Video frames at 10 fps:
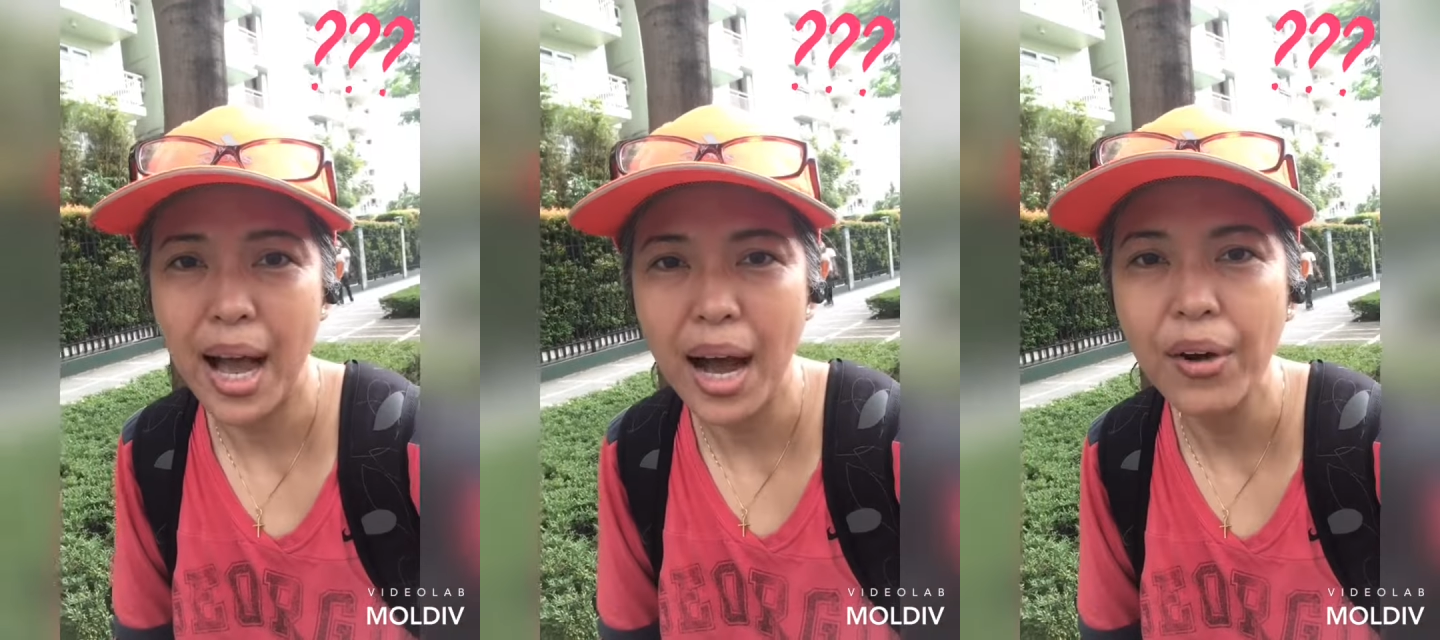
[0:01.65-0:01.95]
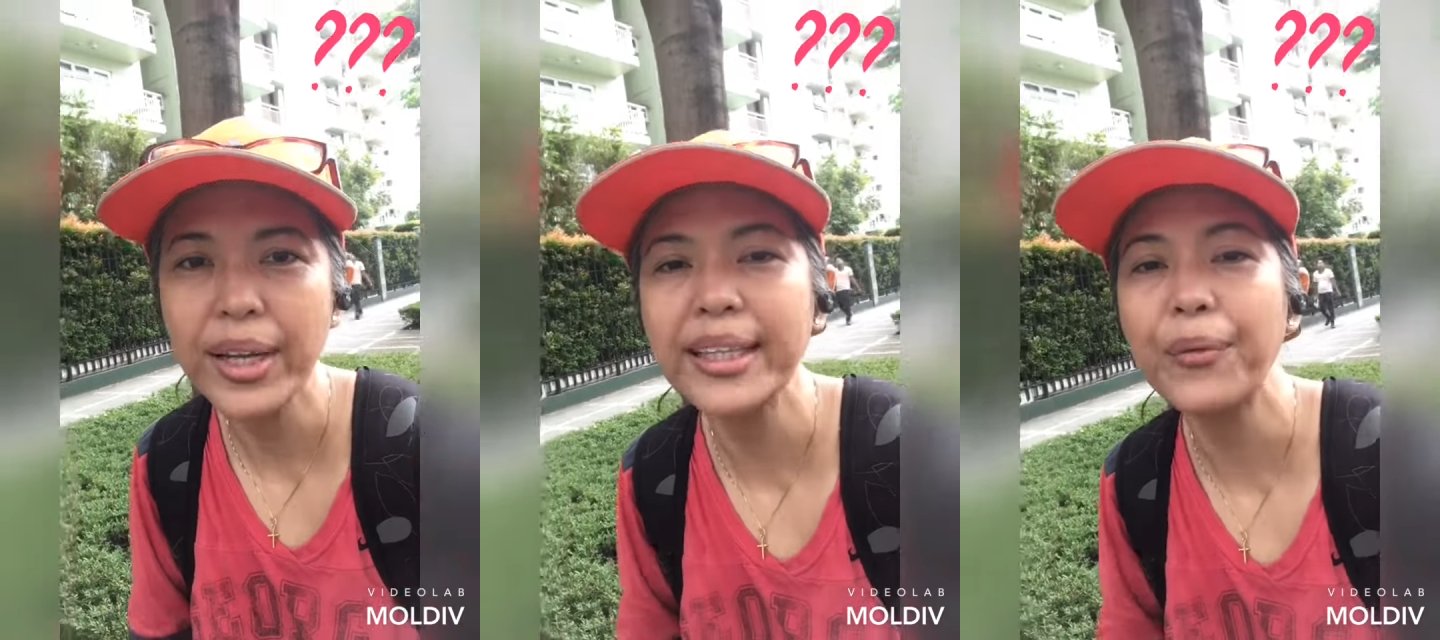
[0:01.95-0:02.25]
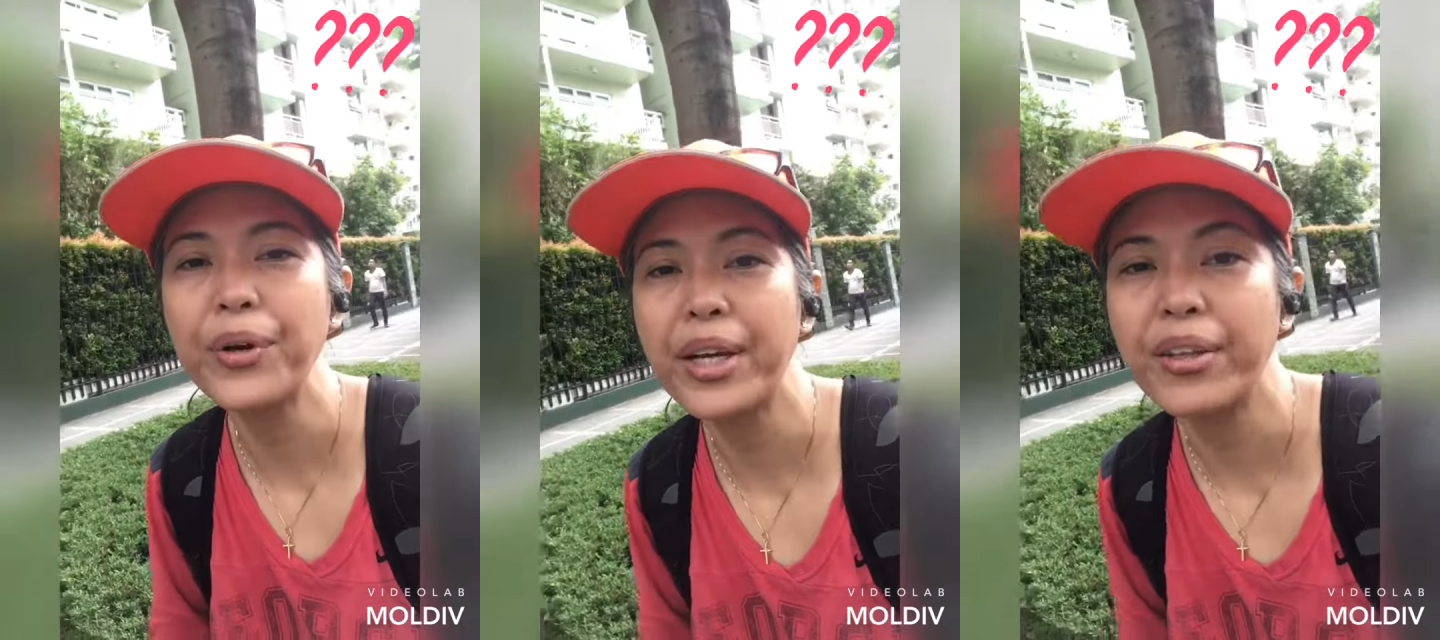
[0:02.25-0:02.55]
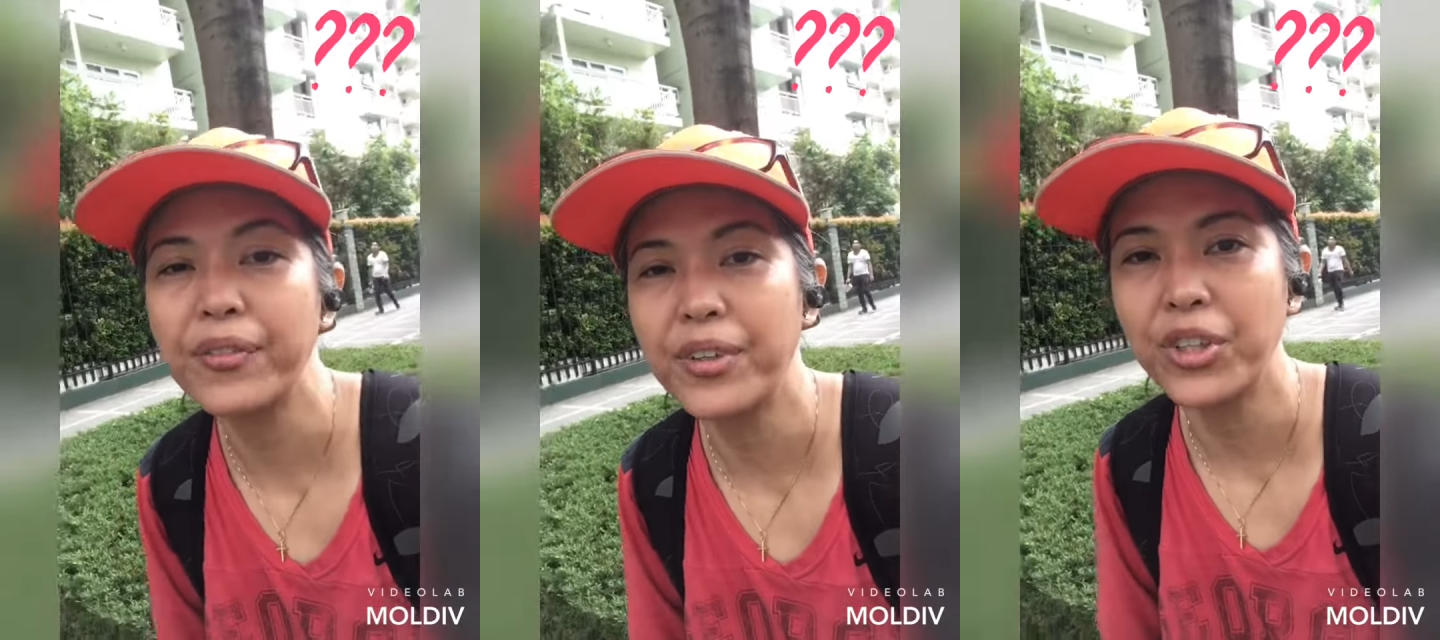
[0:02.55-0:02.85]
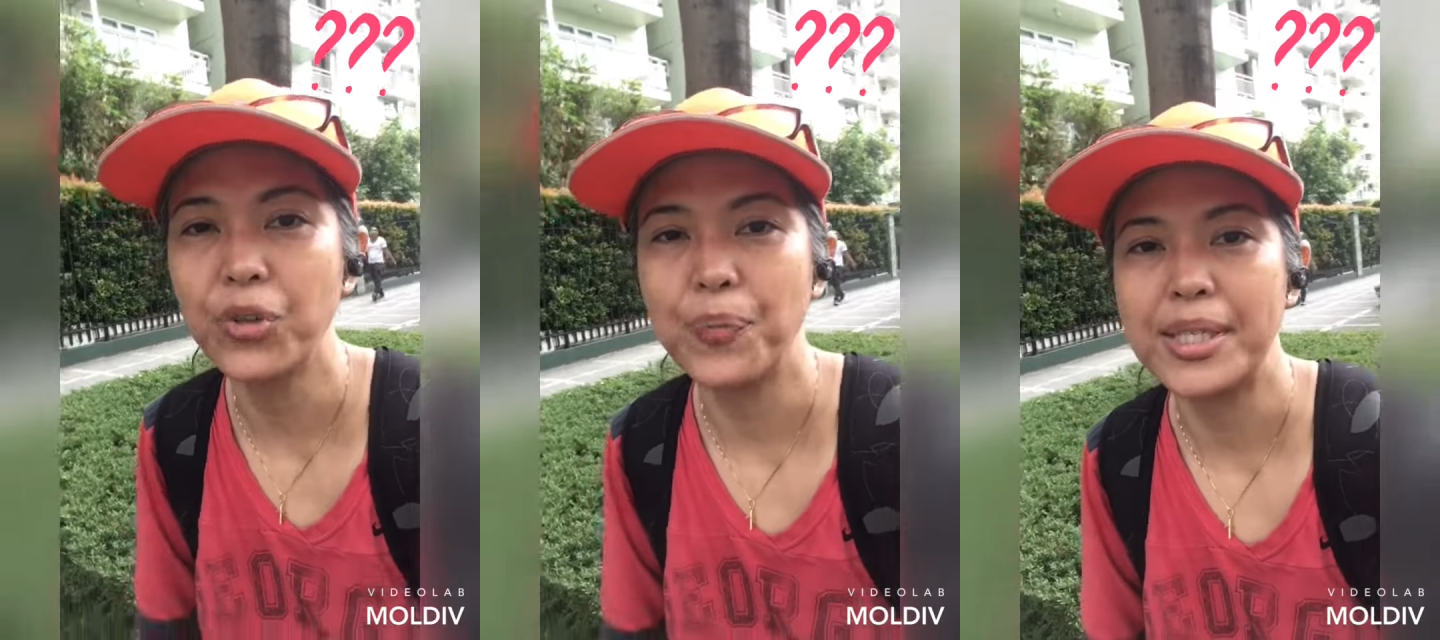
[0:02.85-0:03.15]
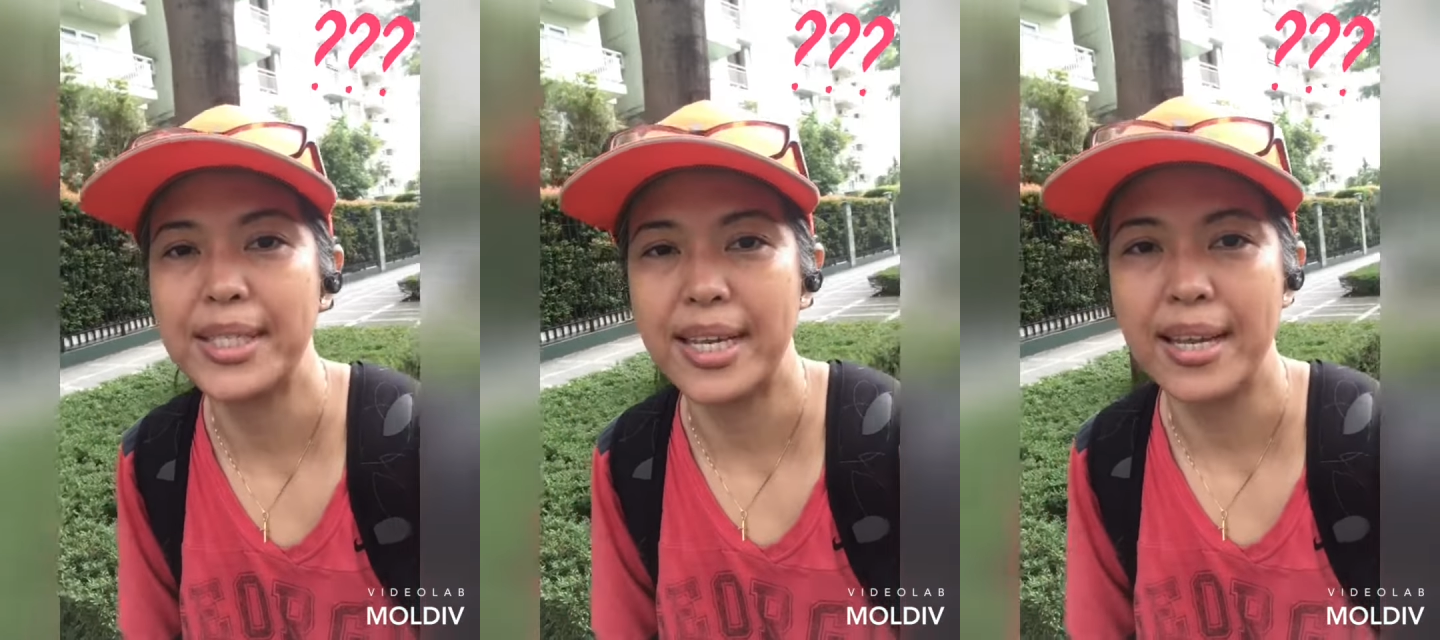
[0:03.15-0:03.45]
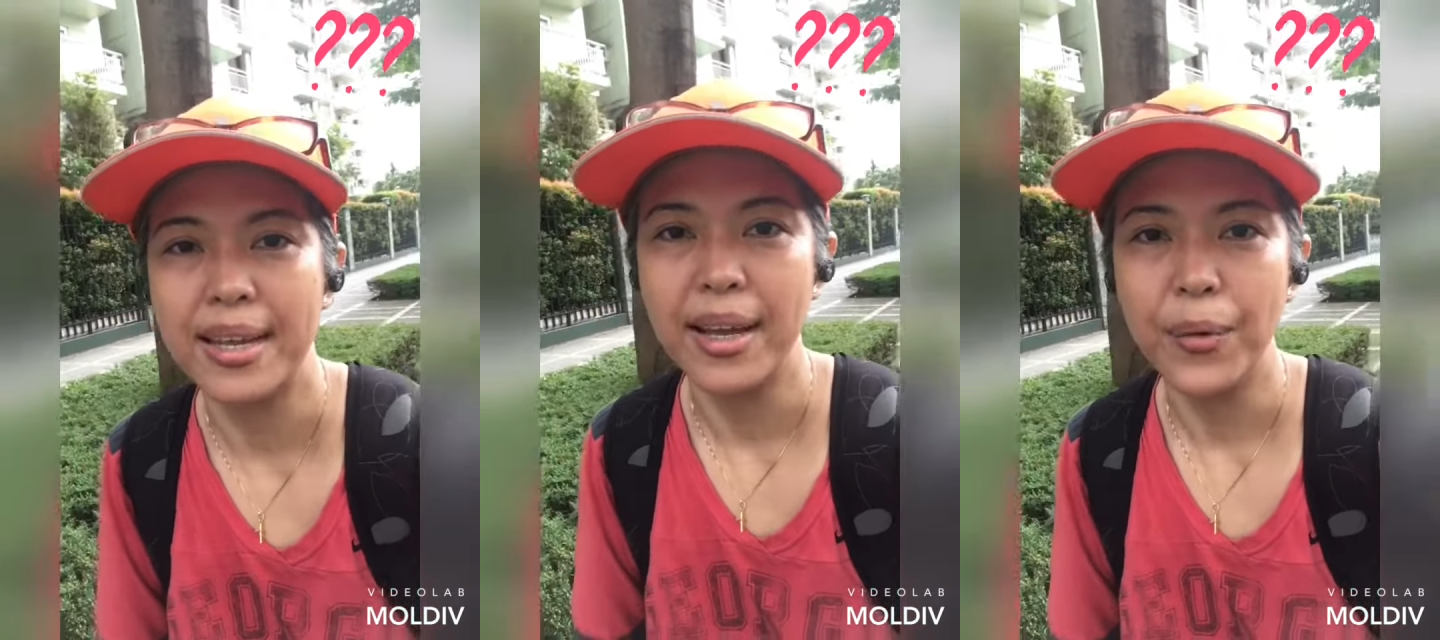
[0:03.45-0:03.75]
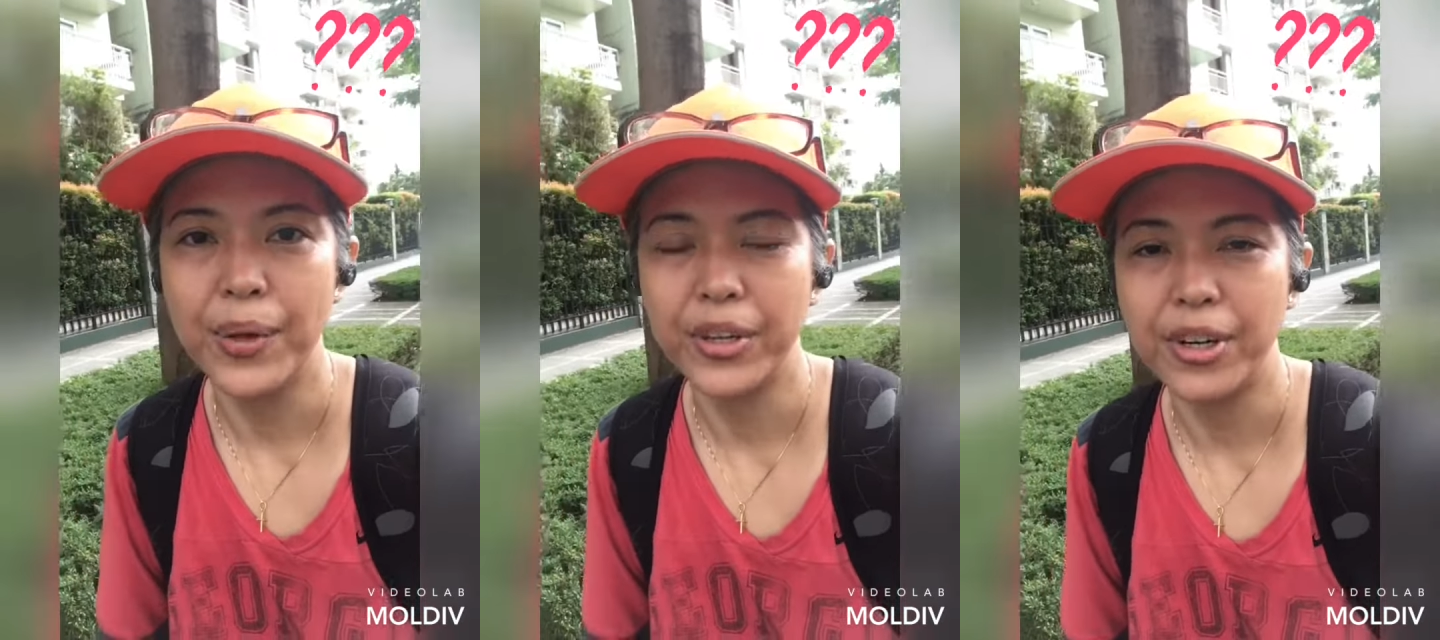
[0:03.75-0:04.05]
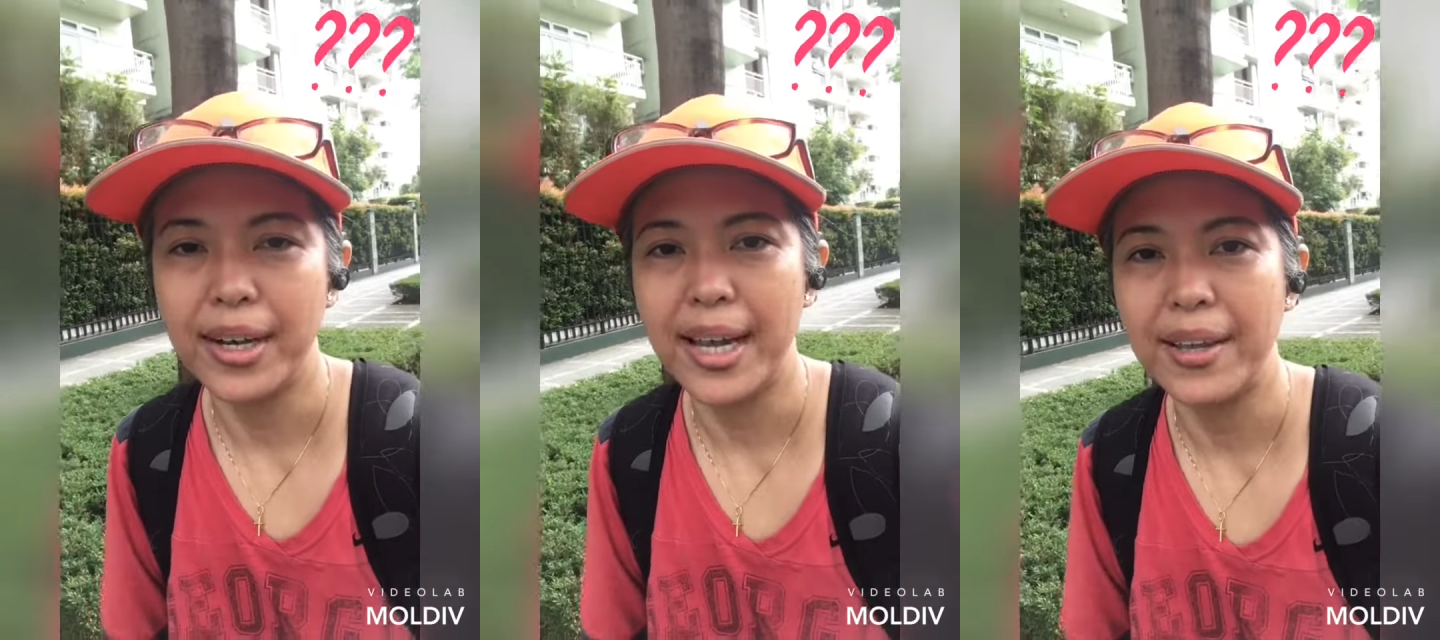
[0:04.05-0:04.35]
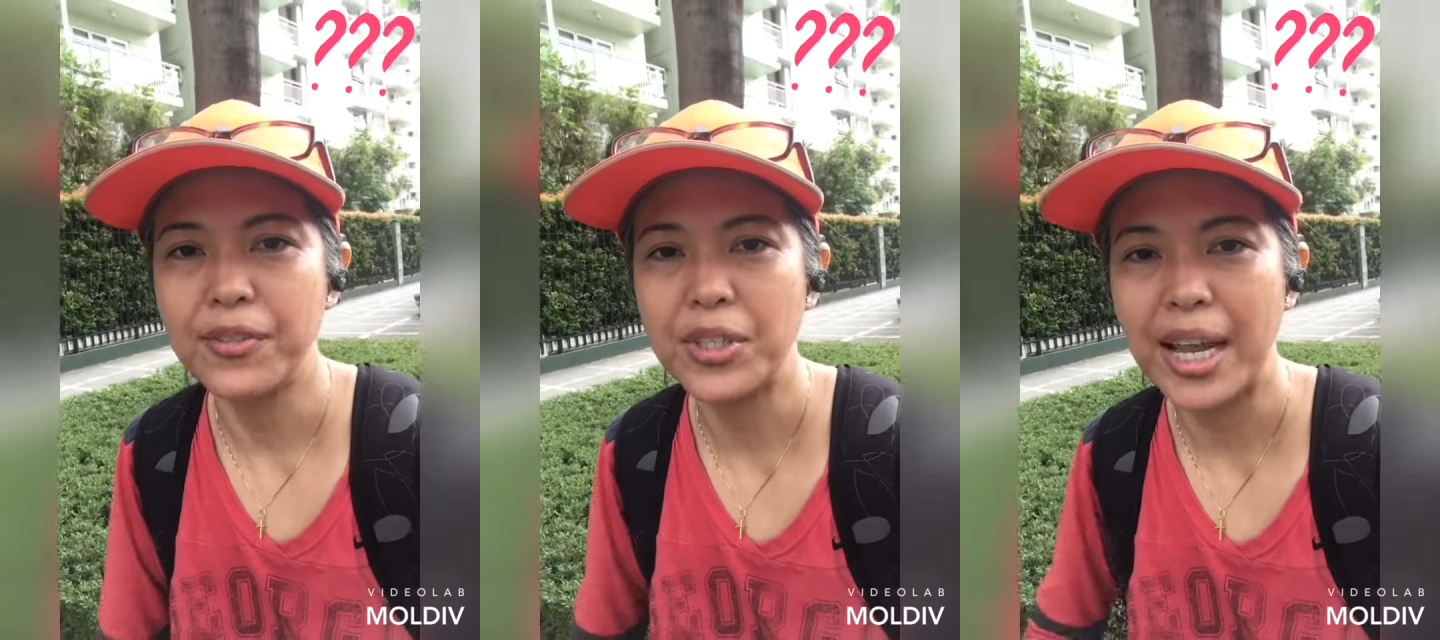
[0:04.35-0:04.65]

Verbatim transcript: how can they work out if they're too busy with their lives.